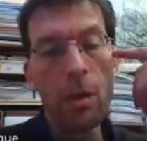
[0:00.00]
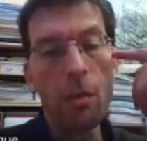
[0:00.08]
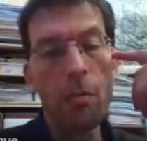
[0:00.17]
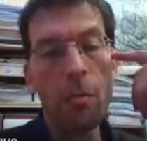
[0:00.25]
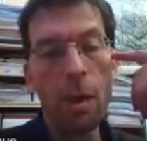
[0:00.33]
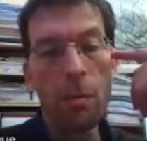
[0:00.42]

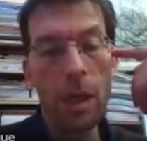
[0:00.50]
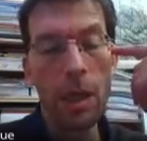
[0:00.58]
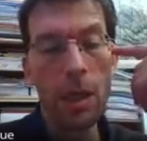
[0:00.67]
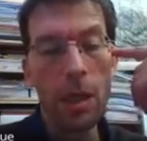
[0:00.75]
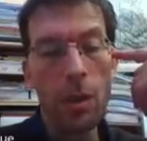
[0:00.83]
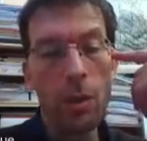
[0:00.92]
So
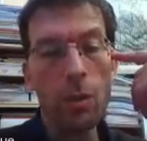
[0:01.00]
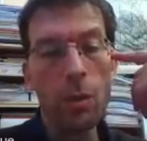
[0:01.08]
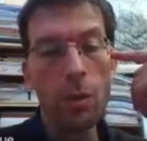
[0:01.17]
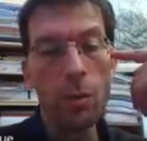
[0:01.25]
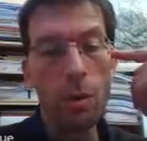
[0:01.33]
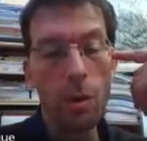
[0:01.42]
maybe
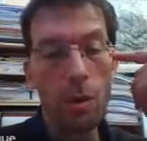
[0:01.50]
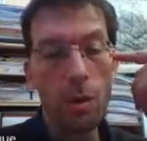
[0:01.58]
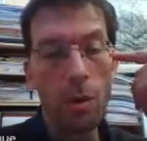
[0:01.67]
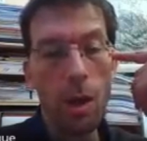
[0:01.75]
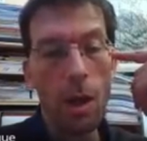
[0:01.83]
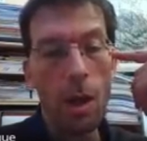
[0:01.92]
due
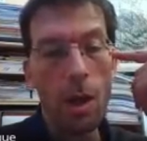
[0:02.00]
to